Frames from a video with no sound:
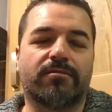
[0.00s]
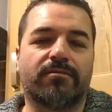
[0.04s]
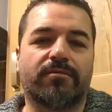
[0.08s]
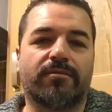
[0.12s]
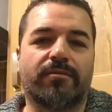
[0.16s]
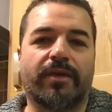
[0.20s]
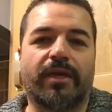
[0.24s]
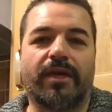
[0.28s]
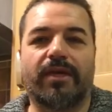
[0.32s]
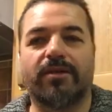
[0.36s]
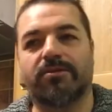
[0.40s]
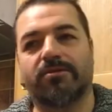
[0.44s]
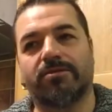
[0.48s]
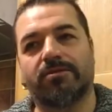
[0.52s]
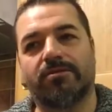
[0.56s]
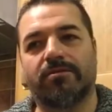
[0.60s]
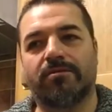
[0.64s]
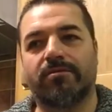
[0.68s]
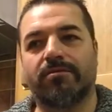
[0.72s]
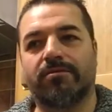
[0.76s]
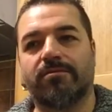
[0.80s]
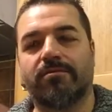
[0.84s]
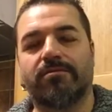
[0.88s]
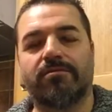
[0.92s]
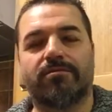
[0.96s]
we had
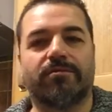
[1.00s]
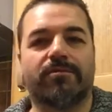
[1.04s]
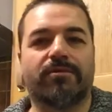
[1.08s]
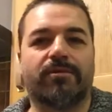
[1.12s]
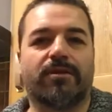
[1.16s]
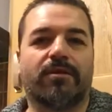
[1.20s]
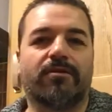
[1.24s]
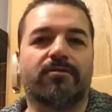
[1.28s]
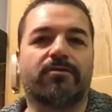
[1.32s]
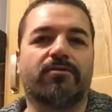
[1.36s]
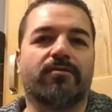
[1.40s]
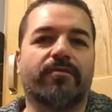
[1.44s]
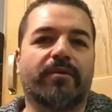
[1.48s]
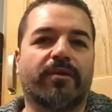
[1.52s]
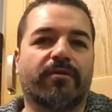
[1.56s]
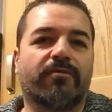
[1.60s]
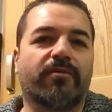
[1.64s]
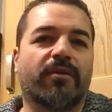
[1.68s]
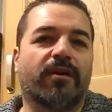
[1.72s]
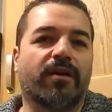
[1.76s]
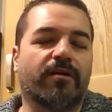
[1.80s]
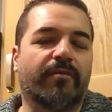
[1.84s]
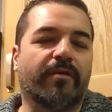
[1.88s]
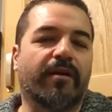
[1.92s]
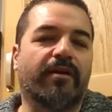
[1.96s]
to you know do a bit of
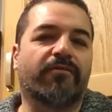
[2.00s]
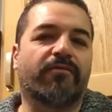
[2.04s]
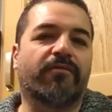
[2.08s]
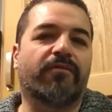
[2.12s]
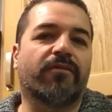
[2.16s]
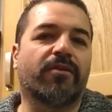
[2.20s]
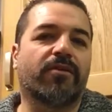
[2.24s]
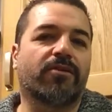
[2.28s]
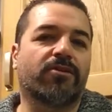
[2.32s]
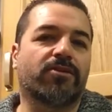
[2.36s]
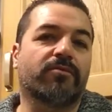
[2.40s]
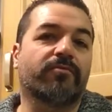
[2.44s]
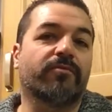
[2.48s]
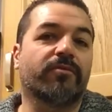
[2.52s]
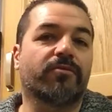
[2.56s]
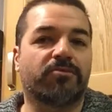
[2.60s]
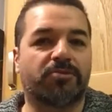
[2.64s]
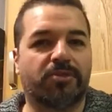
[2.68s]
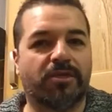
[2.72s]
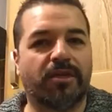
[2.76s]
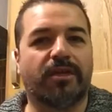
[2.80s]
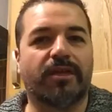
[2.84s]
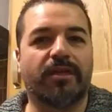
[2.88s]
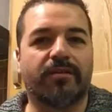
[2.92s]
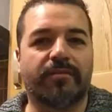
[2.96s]
running about first, and we were
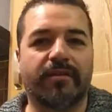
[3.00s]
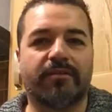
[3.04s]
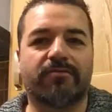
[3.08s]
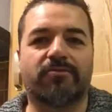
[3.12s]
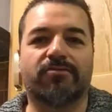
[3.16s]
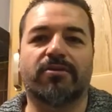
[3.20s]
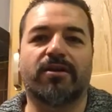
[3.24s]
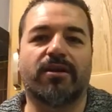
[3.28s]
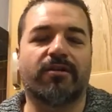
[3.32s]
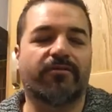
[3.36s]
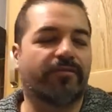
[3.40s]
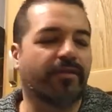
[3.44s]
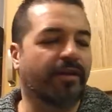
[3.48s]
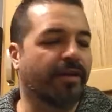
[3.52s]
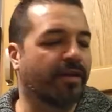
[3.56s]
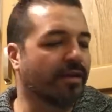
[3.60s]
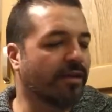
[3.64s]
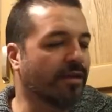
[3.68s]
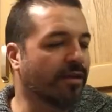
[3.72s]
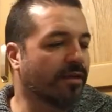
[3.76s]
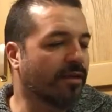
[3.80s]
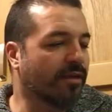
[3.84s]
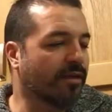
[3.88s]
stuck in a bit of traffic.